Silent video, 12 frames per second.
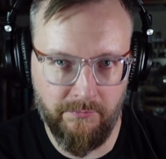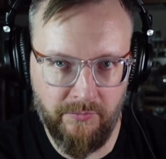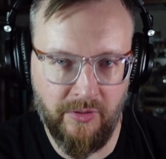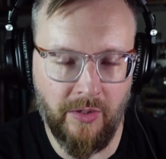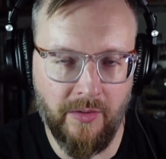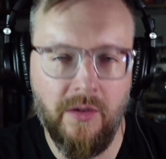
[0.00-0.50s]

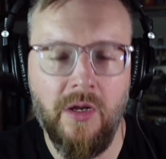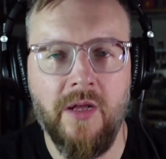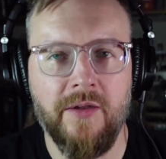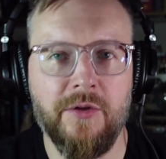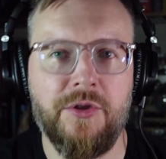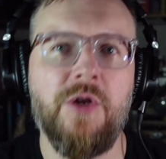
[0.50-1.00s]
there,
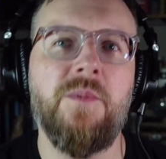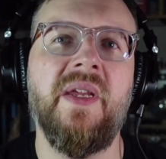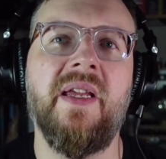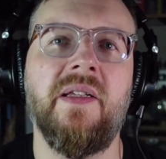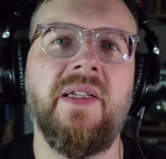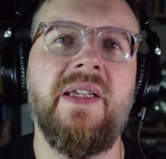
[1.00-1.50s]
there should be
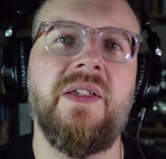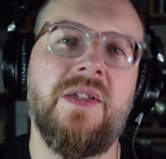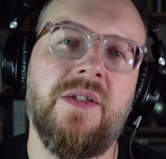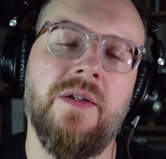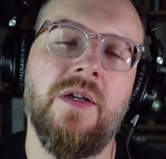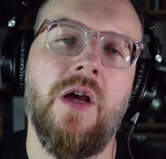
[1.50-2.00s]
at
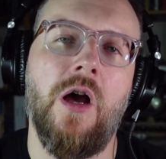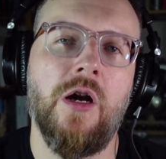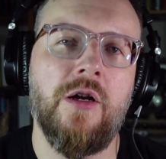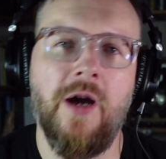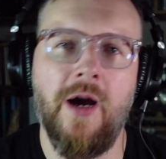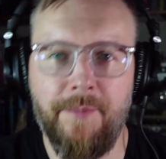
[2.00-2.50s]
least a
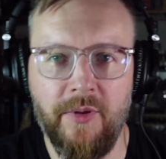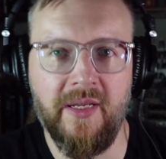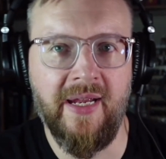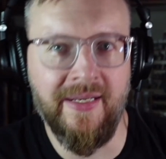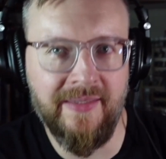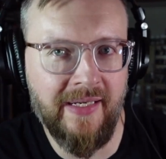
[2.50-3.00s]
couple
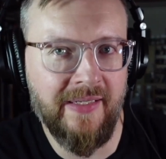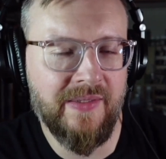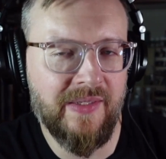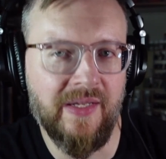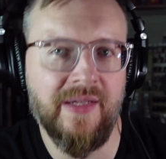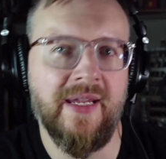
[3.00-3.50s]
endings
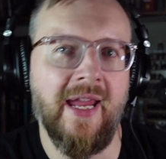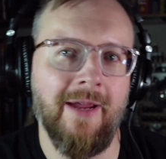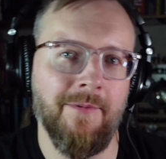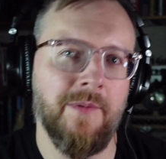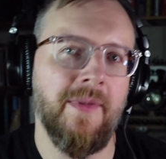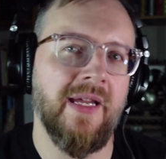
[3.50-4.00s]
to the game
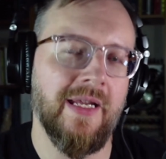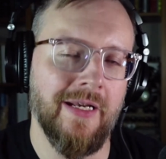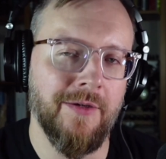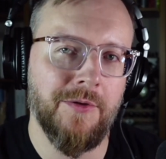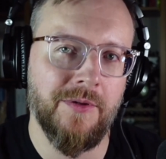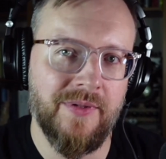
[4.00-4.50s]
to make it
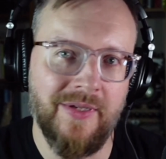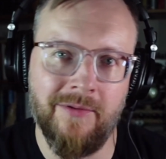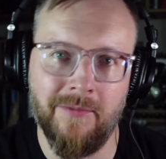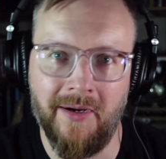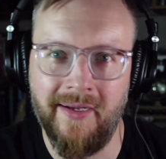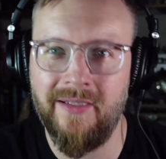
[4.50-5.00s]
interesting,
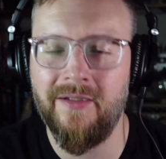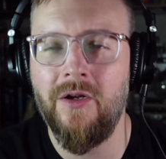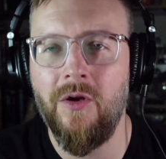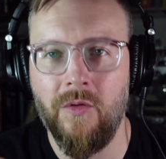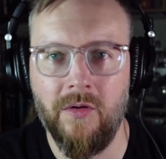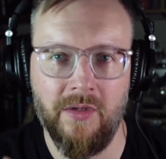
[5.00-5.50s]
right?
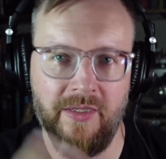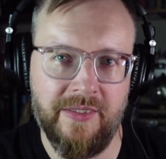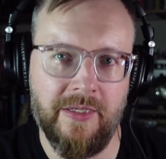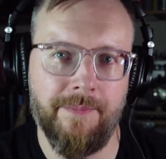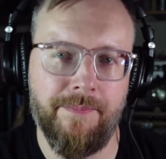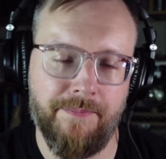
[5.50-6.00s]
Or at least
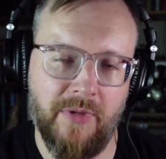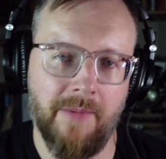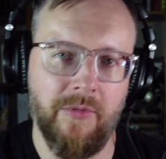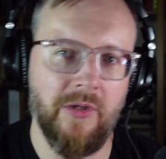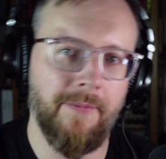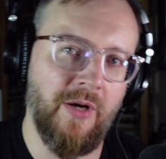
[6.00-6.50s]
a
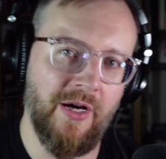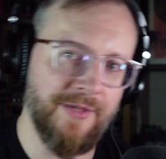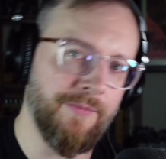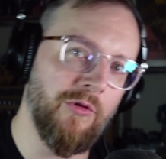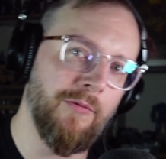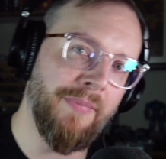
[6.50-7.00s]
couple of
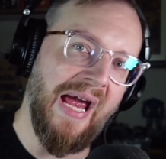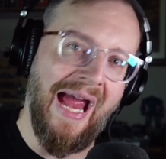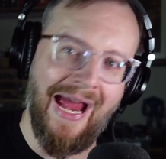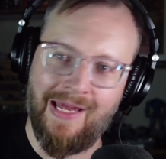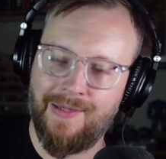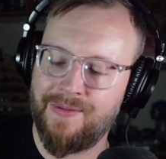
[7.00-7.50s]
possible
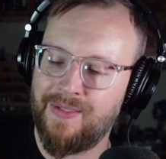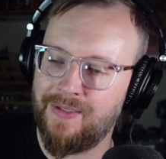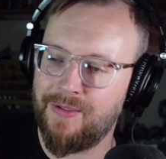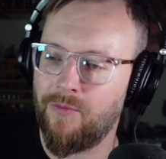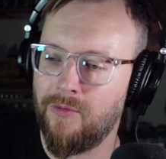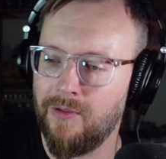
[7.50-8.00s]
paths, as
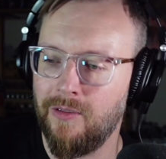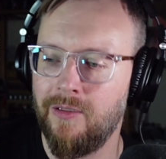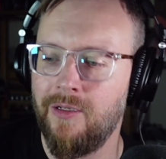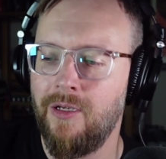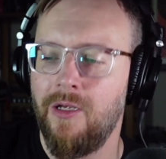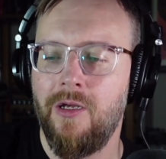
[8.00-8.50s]
it were.
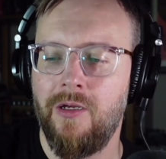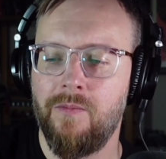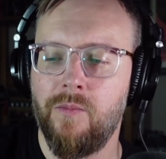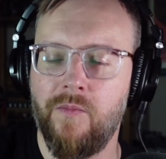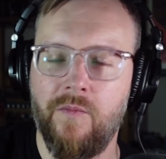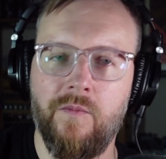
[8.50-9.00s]

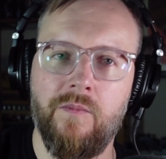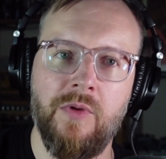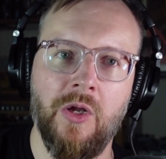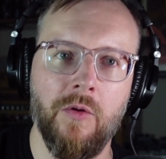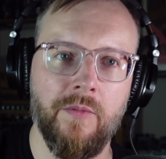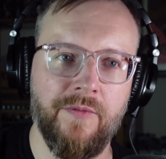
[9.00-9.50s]

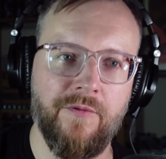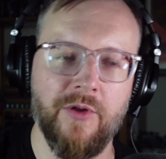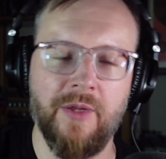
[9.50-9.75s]
For the